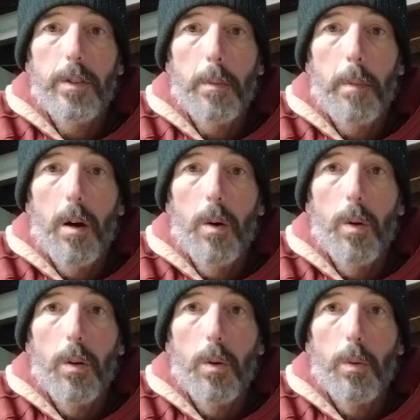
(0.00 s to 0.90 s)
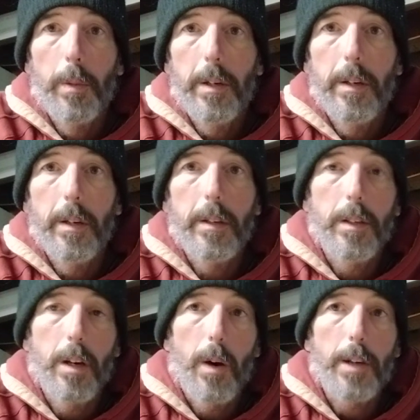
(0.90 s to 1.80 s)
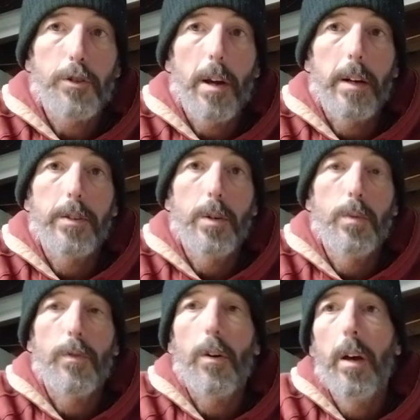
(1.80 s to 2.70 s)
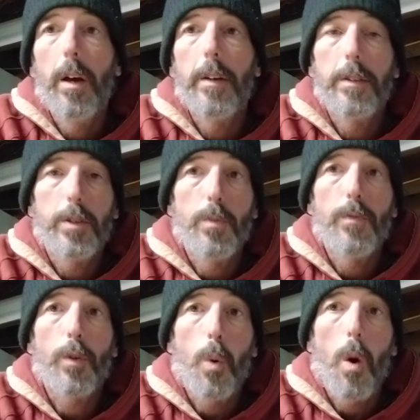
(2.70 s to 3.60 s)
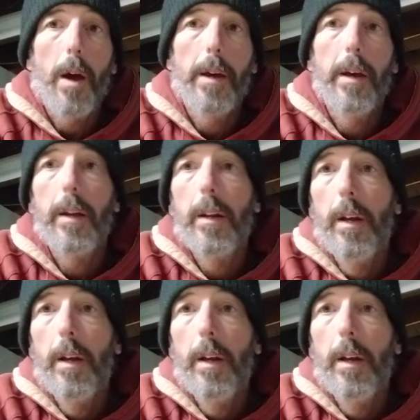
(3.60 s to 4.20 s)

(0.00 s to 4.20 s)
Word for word: your bow a little bit you know I try to tune for hunting tune for quiet